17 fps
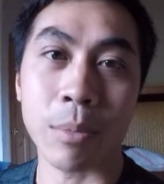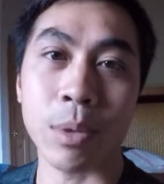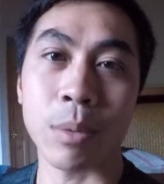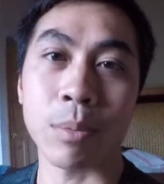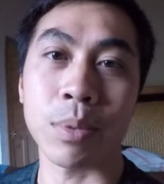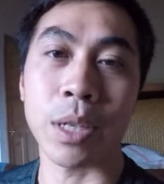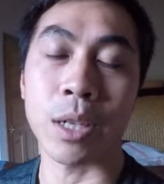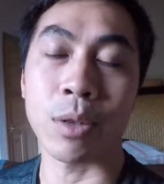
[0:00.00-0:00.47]
to
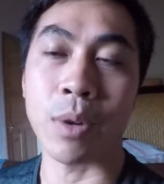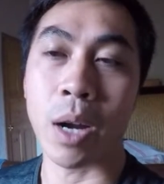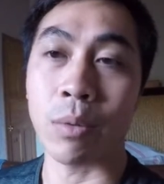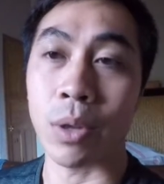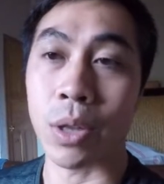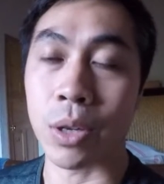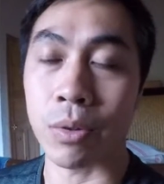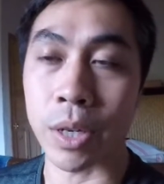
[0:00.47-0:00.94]
play around
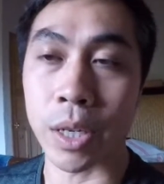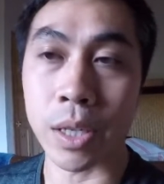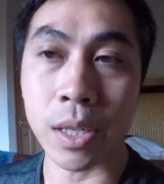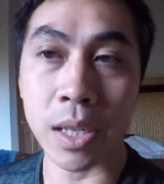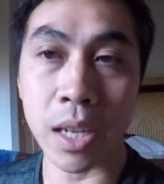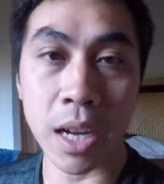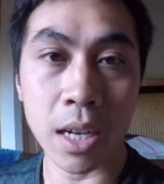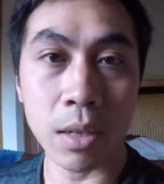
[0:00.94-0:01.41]
with
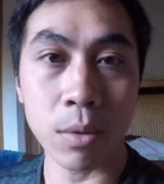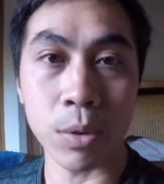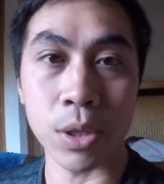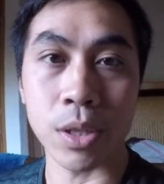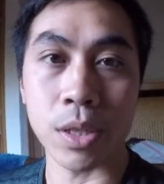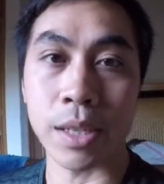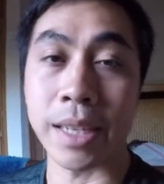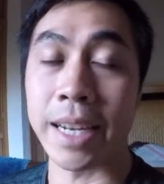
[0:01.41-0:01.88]
GreenSock,
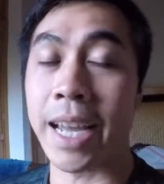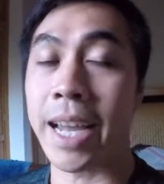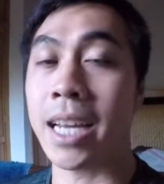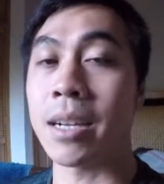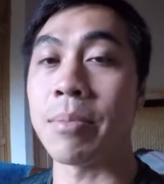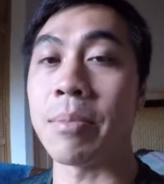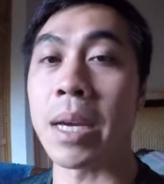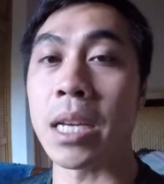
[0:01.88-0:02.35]
which is an
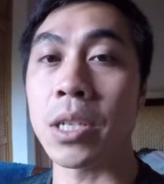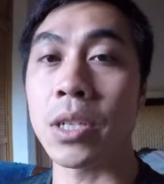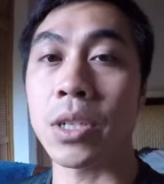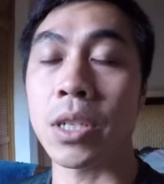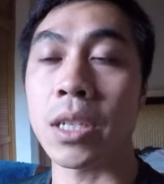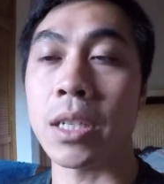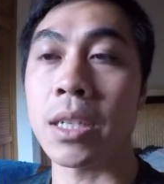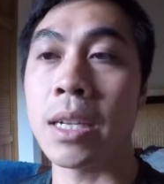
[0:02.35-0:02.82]

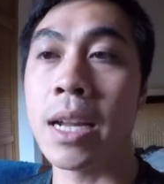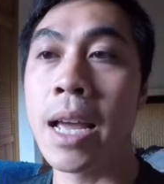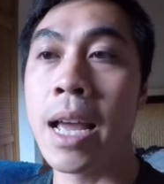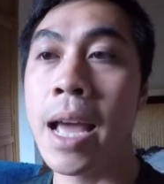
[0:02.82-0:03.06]
animation